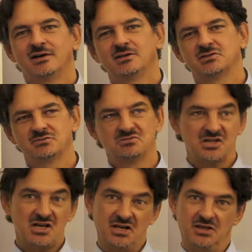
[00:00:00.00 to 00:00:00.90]
I said,
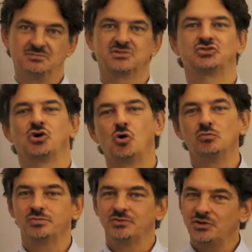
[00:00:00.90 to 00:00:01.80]
really?
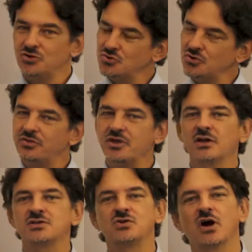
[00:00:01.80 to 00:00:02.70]
So the usual
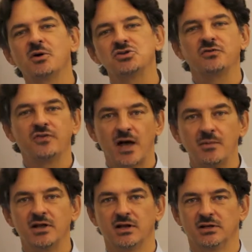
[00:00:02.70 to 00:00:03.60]
thing, let's talk about your
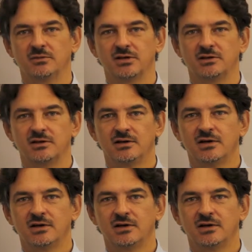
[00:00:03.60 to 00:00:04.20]
family a little bit.